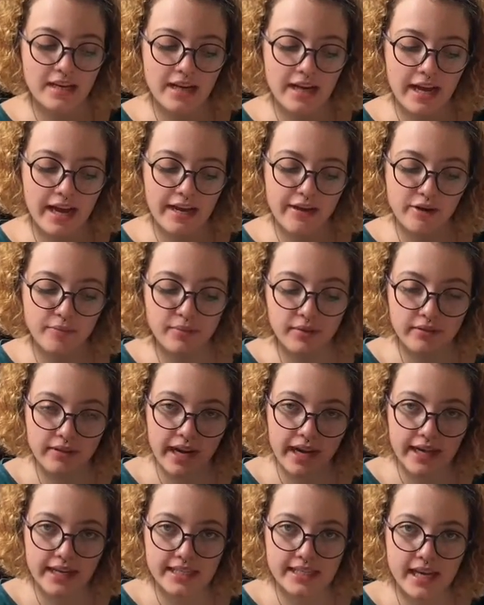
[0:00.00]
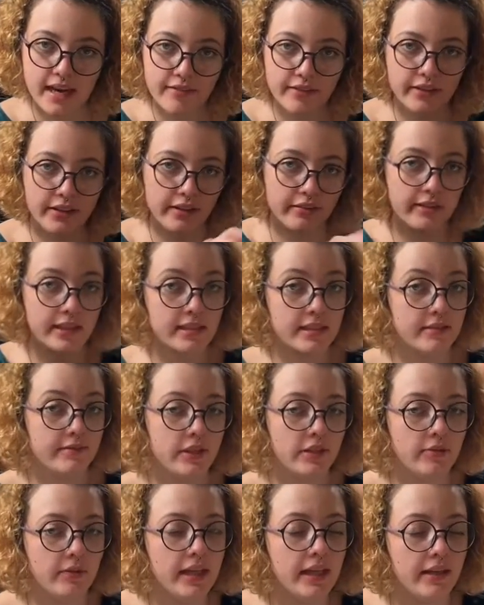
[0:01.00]
I hope you guys have a good rest of
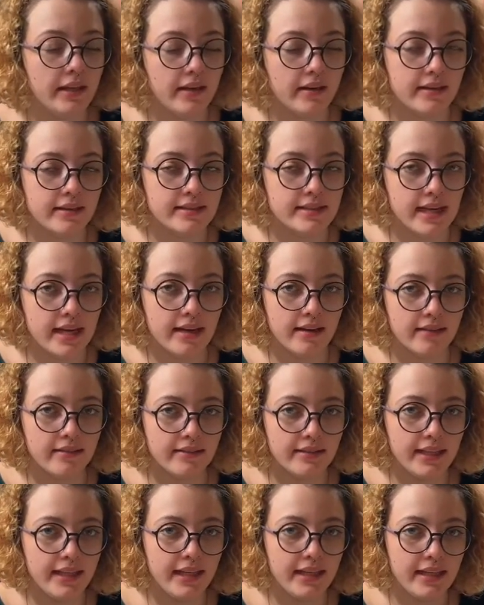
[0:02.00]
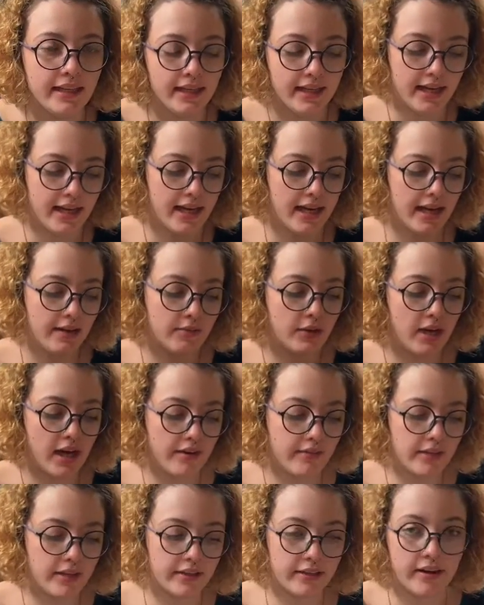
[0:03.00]
your week and are staying healthy, and we'll
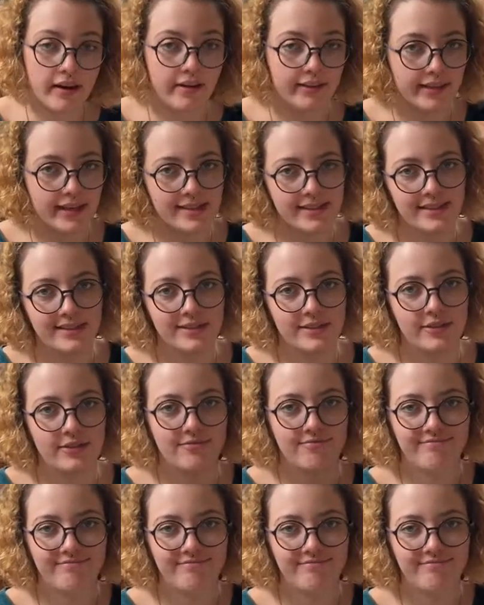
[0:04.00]
have another art lesson soon.